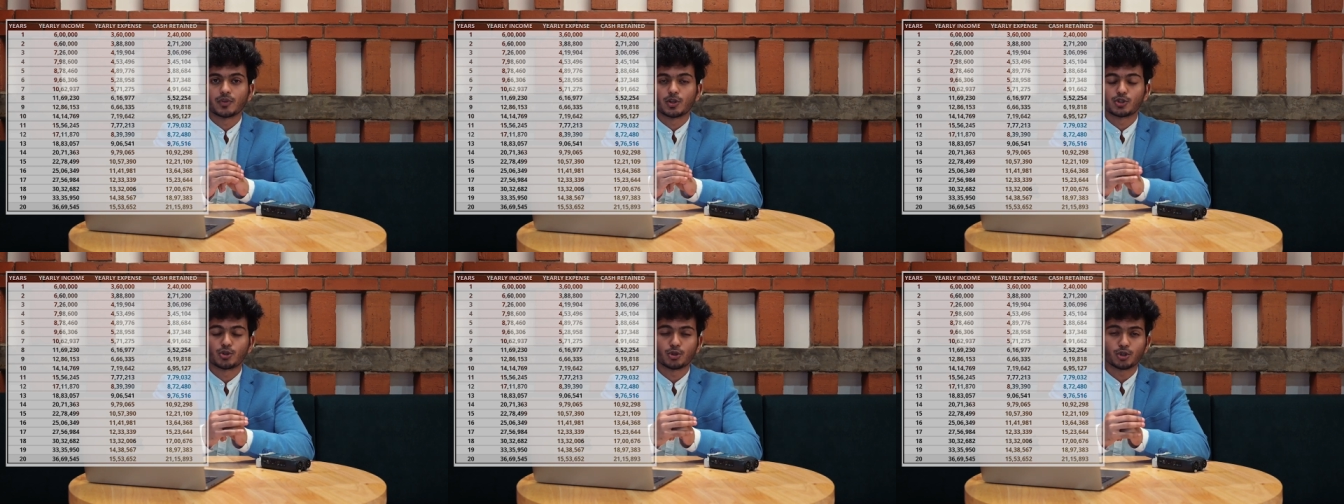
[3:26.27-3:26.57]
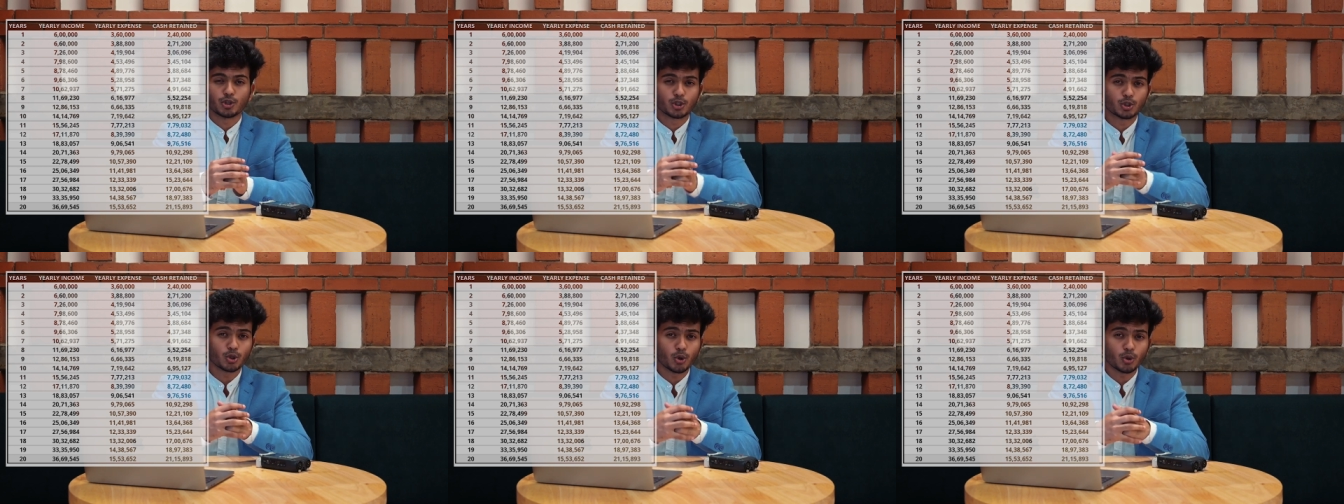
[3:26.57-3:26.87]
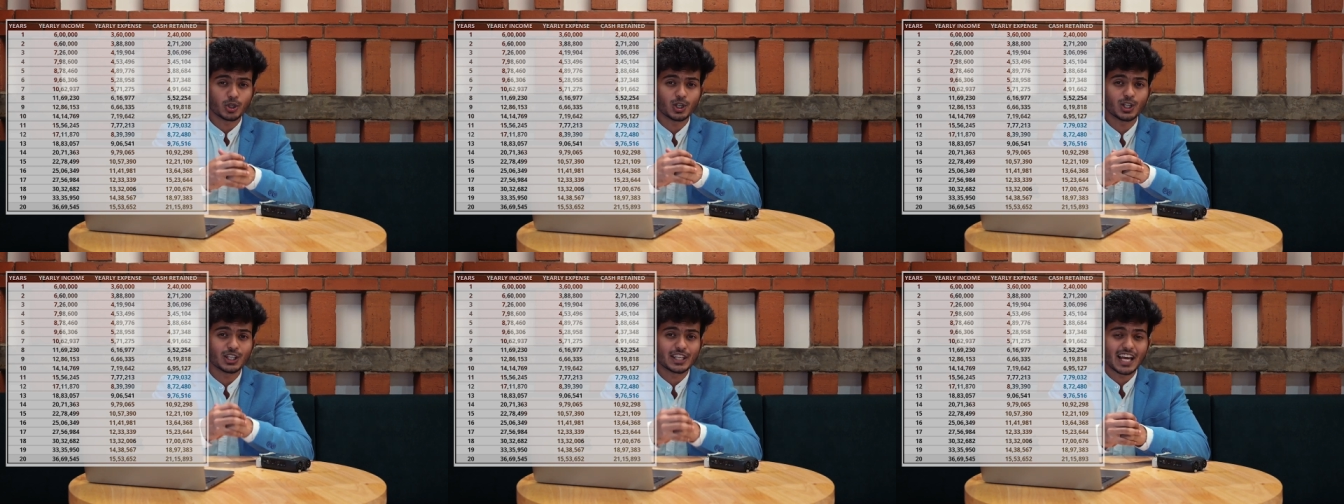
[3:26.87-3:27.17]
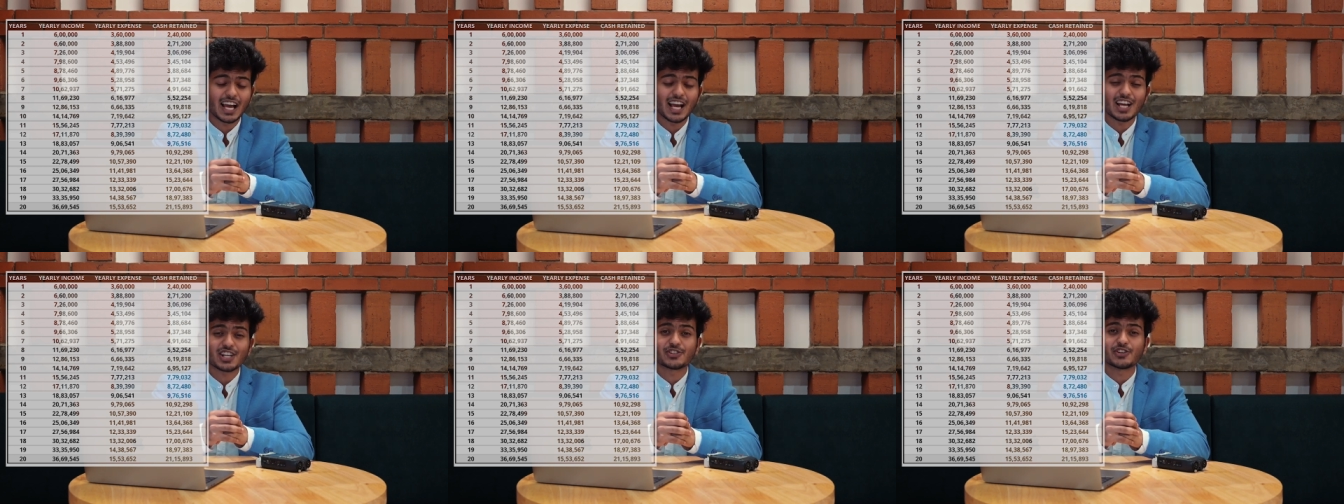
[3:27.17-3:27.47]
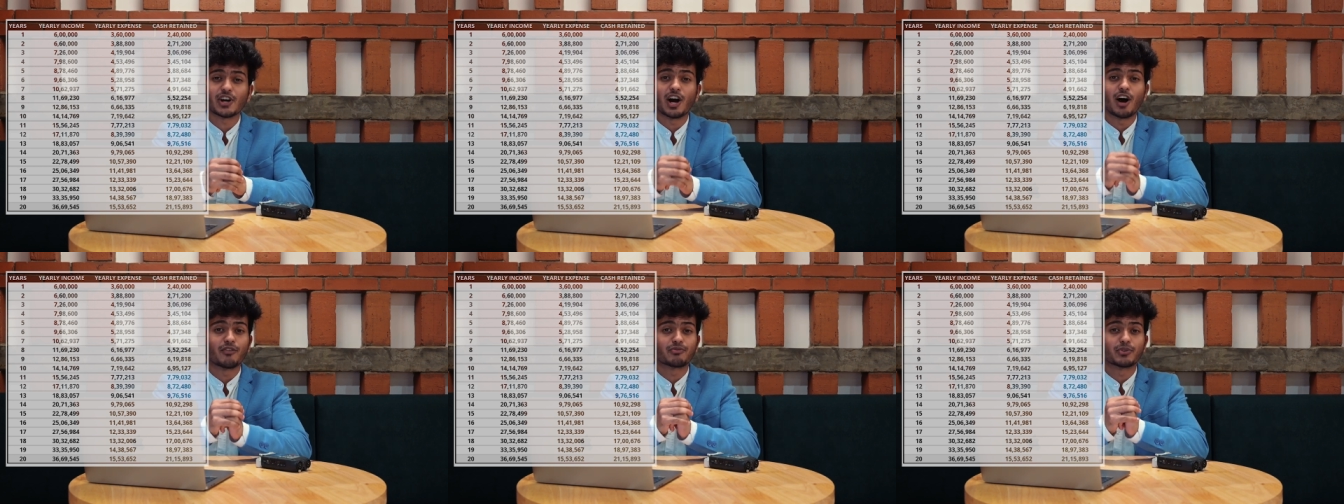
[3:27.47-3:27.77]
So your total cash
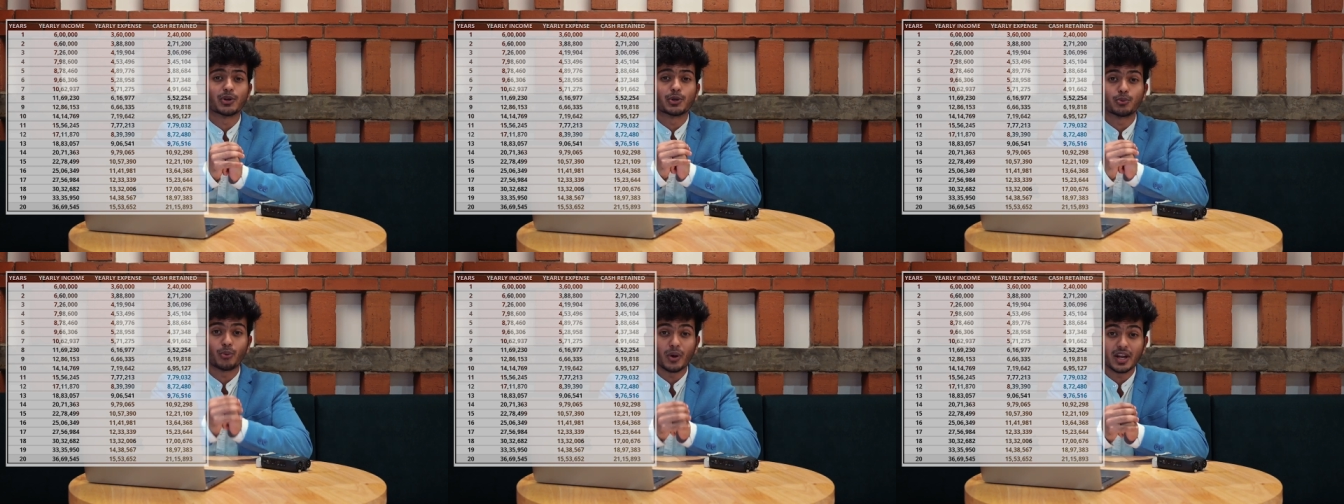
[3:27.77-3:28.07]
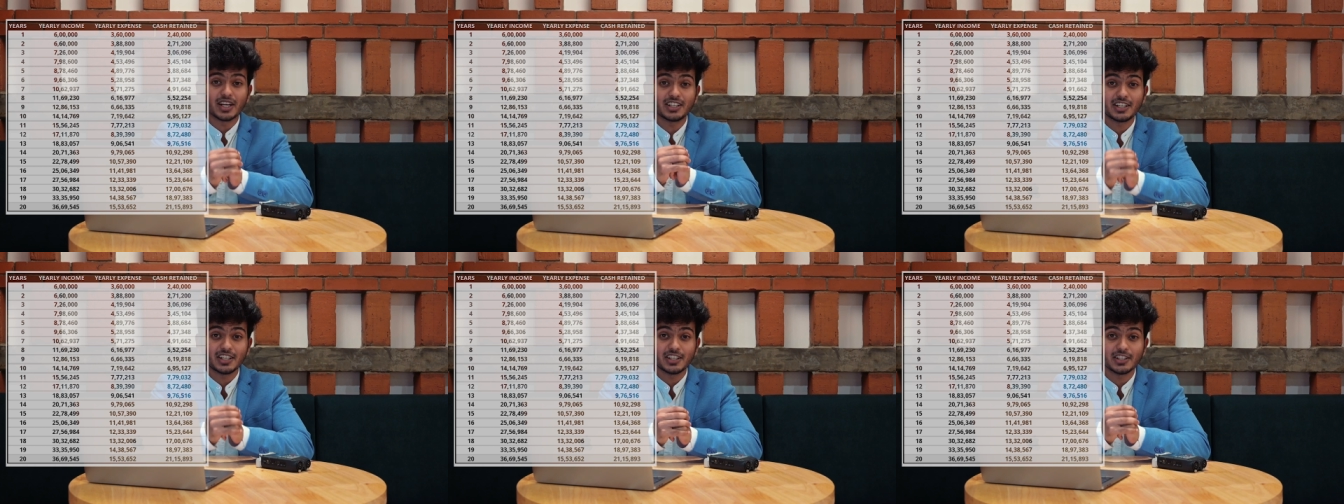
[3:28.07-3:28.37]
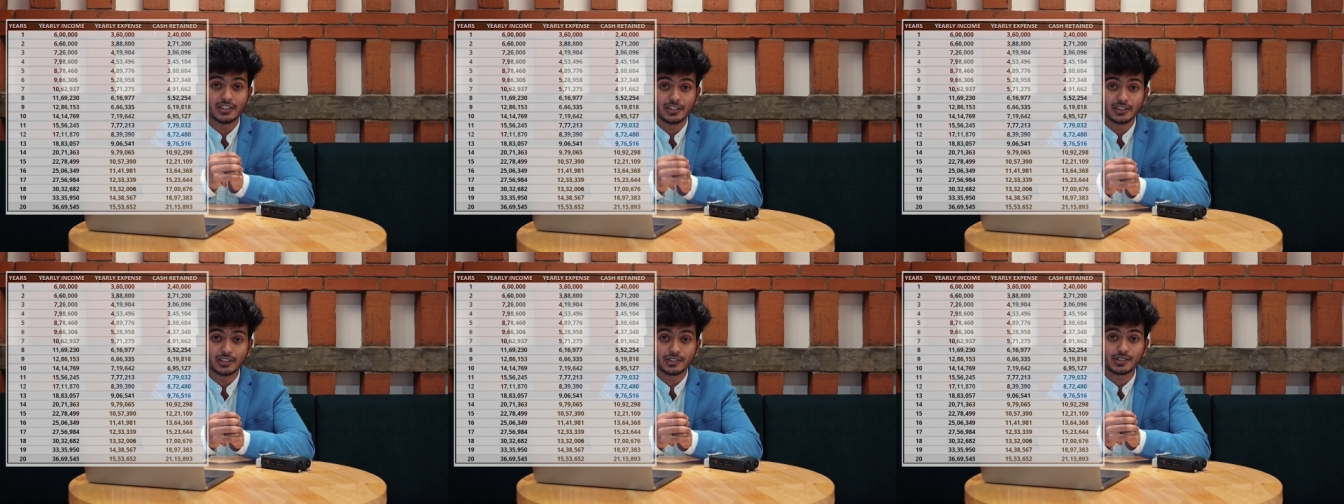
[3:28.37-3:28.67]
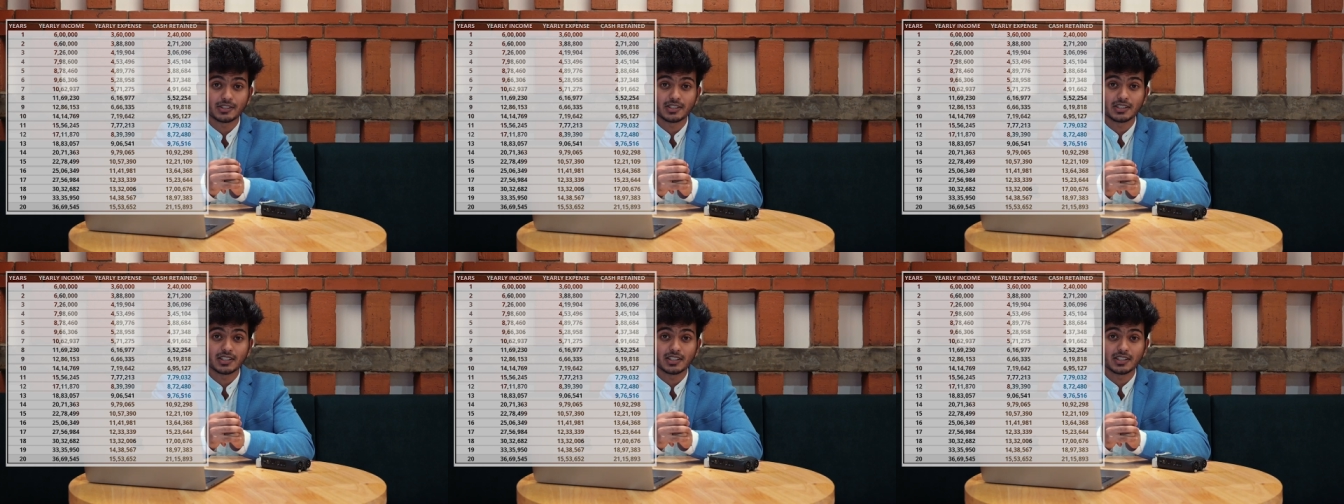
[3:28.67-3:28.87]
after twenty years